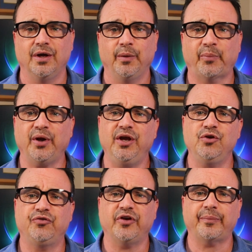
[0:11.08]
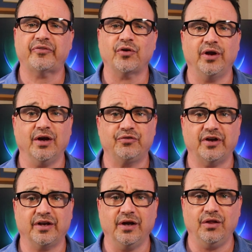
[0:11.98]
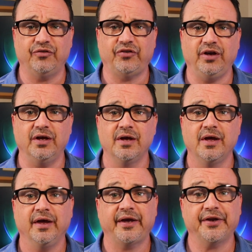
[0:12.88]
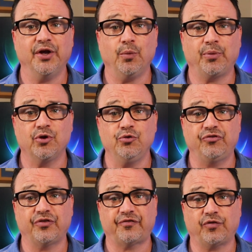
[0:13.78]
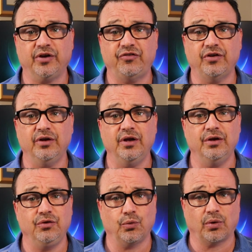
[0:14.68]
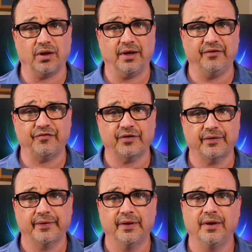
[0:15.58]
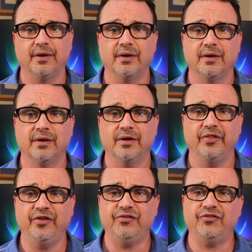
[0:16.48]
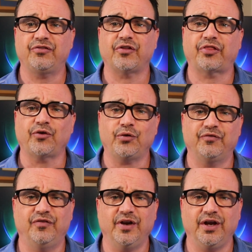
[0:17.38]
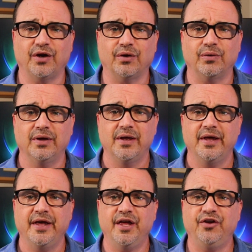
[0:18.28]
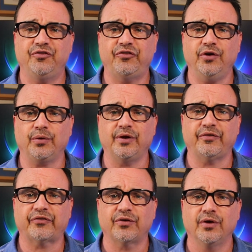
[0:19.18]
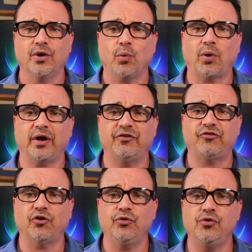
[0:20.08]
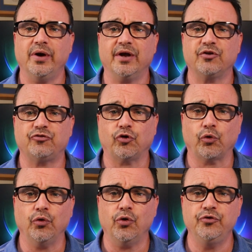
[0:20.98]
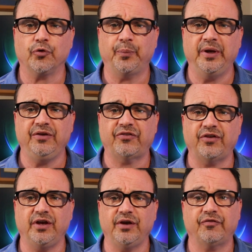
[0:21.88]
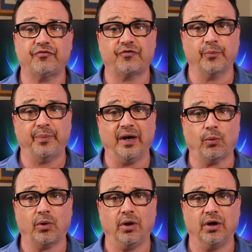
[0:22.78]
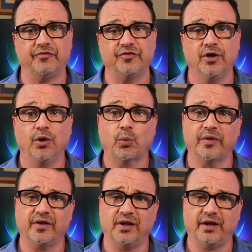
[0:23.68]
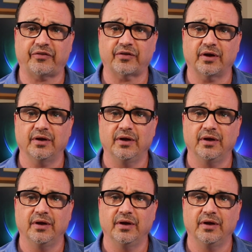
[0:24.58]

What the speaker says: bringing you tips on how technology can help reduce the friction in your life. This is the third video in a series where I show you how to turn on your PC from power off with Alexa.